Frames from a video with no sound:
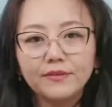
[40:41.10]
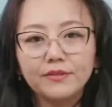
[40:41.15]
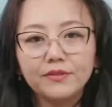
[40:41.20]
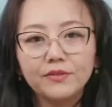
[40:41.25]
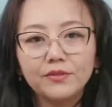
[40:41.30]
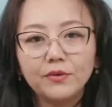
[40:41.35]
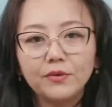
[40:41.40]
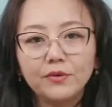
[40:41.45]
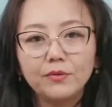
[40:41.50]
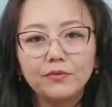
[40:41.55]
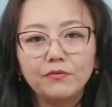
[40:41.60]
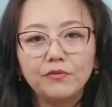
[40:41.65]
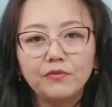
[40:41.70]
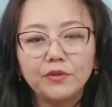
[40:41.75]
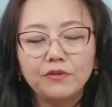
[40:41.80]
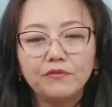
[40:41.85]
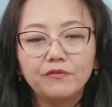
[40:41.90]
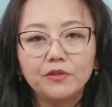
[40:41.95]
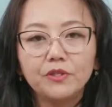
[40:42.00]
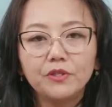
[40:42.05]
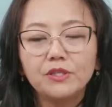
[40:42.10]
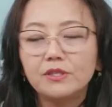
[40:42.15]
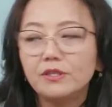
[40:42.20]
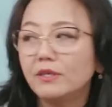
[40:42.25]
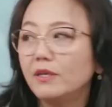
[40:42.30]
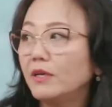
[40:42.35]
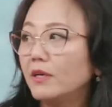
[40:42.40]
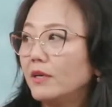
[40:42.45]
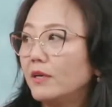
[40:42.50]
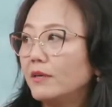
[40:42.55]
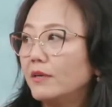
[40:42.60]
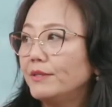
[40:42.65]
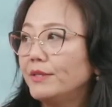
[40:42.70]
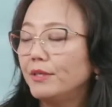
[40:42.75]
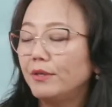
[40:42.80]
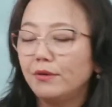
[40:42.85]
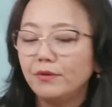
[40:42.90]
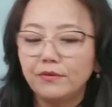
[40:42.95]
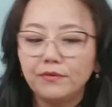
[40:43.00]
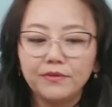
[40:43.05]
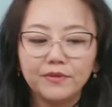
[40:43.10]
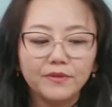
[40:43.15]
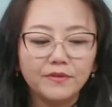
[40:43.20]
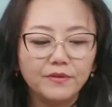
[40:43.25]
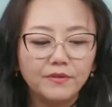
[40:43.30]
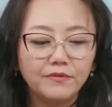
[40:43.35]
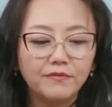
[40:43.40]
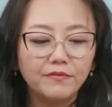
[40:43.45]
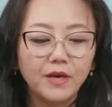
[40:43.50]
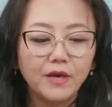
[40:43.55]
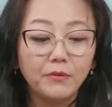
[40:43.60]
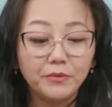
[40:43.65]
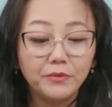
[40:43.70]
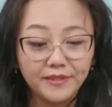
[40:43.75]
so for the first, I